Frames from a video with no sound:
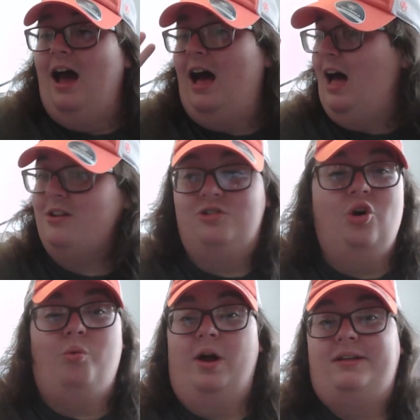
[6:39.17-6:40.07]
I don't
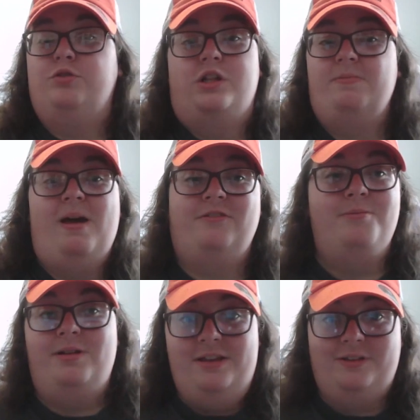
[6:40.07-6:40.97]
know what to expect
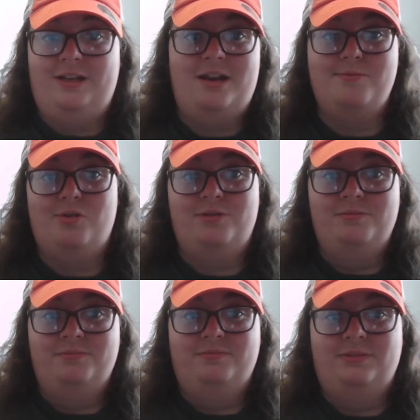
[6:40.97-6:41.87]
from Cleveland anymore.
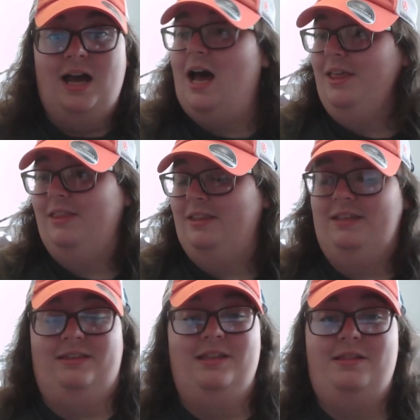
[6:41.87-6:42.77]

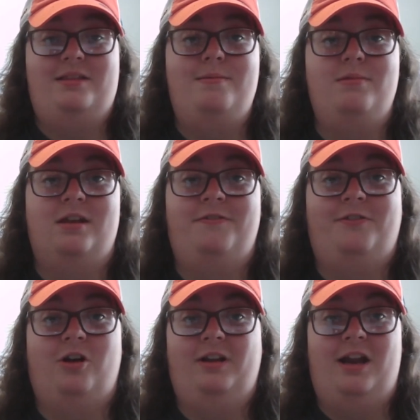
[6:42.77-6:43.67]
This team's going to
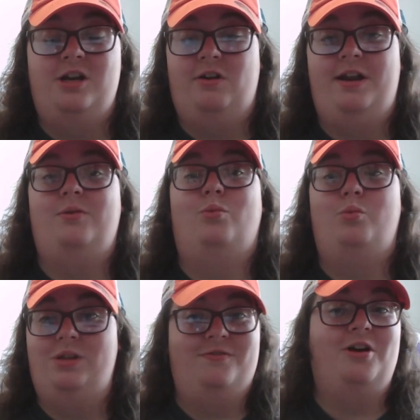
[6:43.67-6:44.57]
fall down a drain
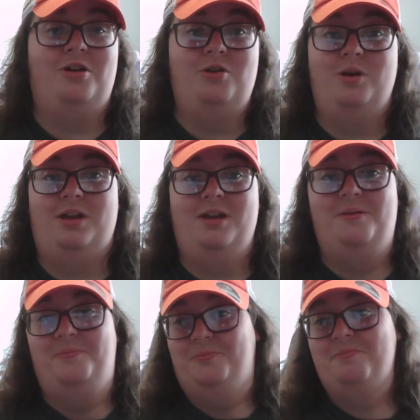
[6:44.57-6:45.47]
really fucking quick
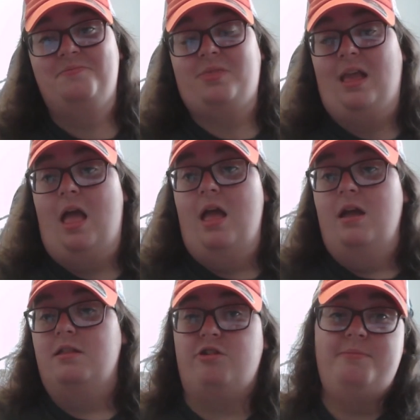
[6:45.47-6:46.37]
here.
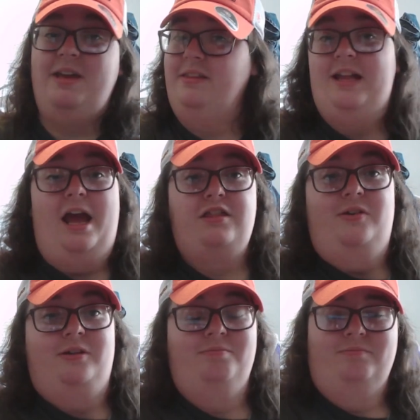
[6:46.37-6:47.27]
So I'm taking
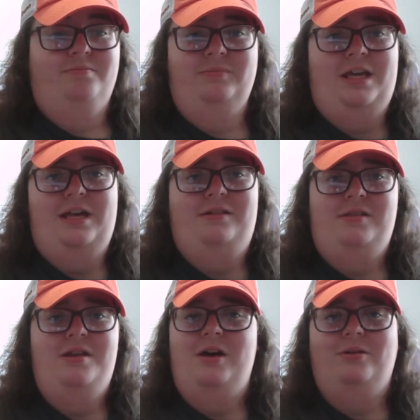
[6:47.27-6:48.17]
Jacksonville.
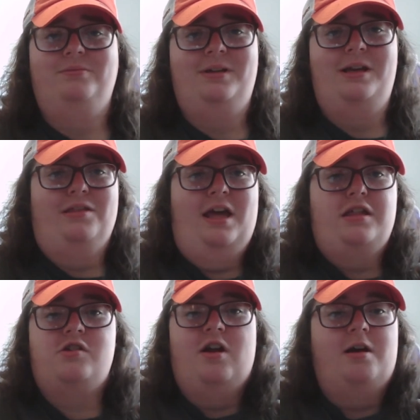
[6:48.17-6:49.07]
Because, you know, it's
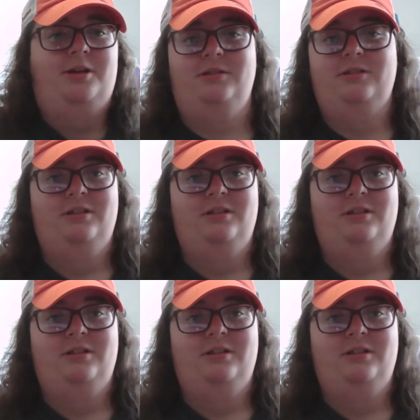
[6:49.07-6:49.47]
less drama.